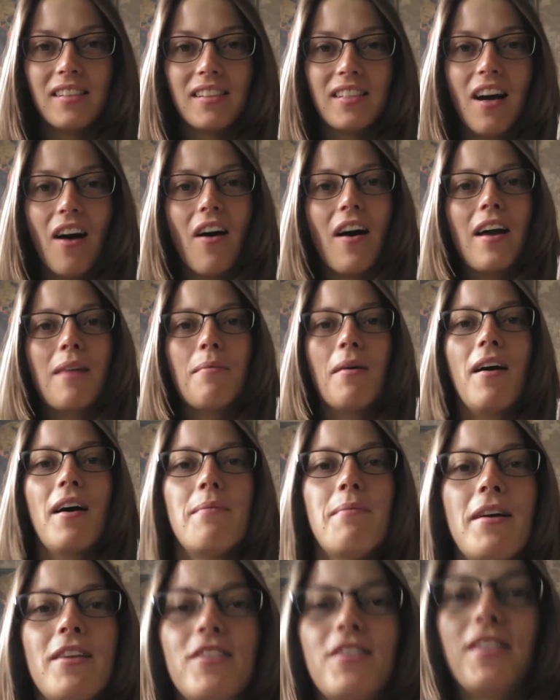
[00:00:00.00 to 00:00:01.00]
time
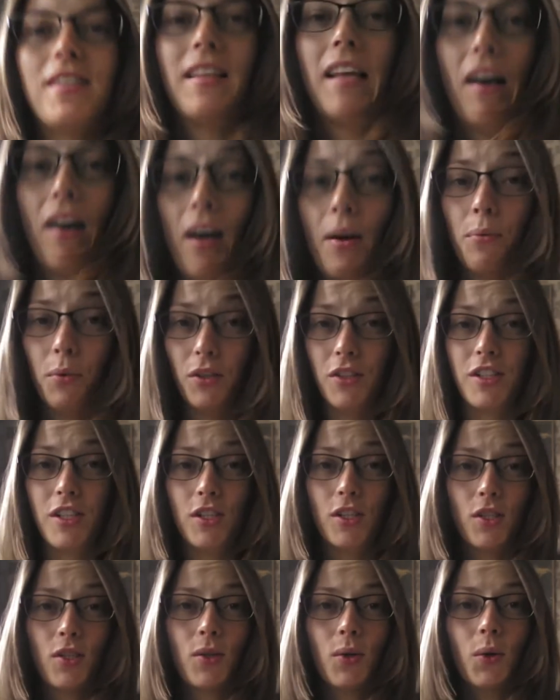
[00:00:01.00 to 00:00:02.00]
I mentioned that I
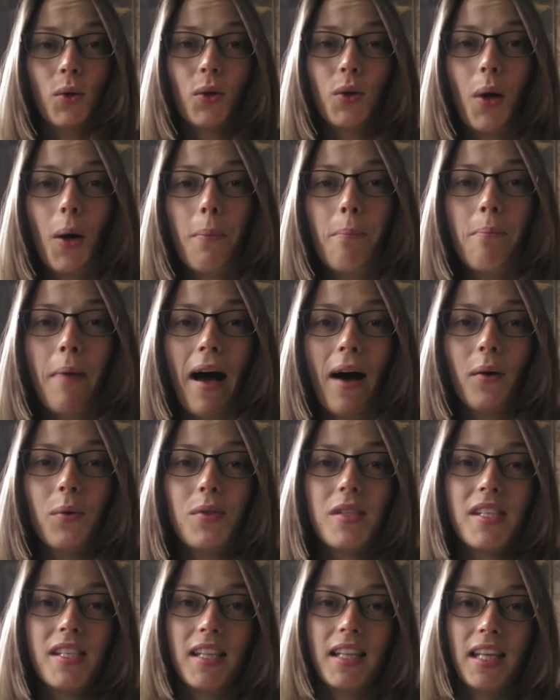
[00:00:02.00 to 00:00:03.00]
wanted to talk
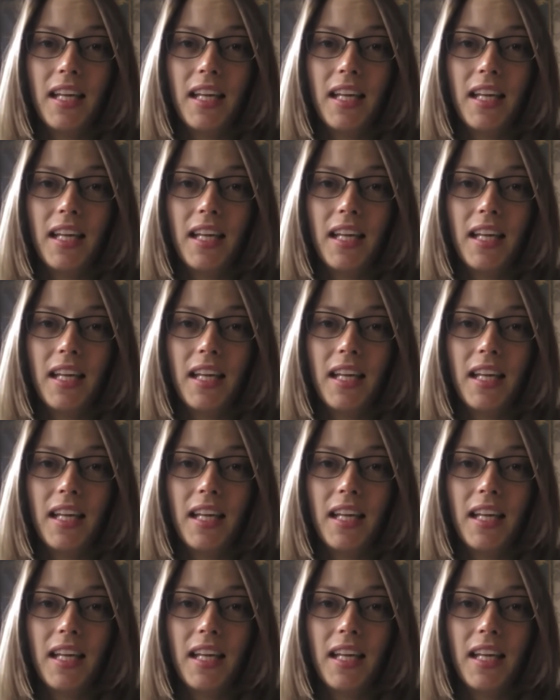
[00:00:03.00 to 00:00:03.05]
about